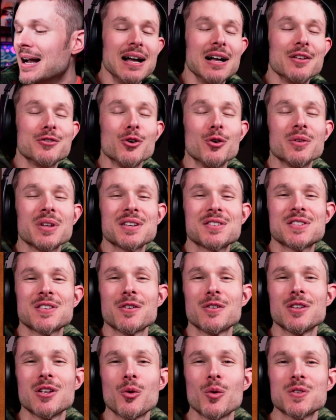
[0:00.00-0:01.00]
Don't
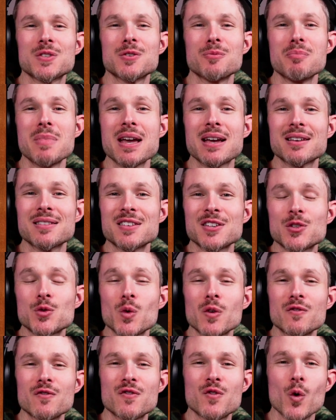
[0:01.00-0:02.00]
necessarily know what to make of this
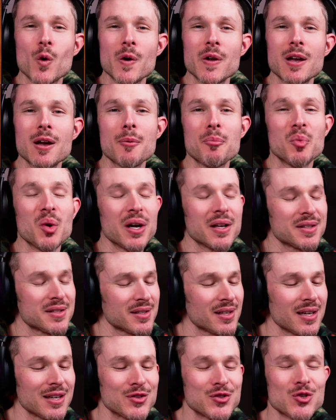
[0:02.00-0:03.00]
one for you, but
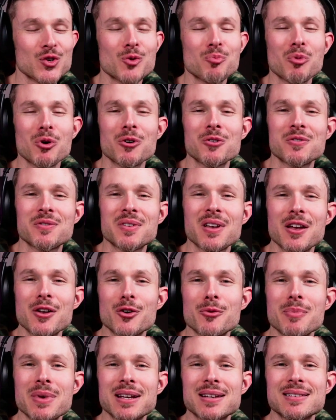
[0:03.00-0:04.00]
it's your birthday, your
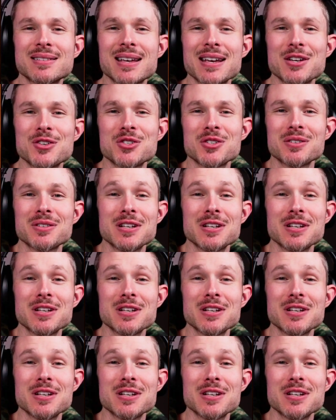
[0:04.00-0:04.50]
meditation.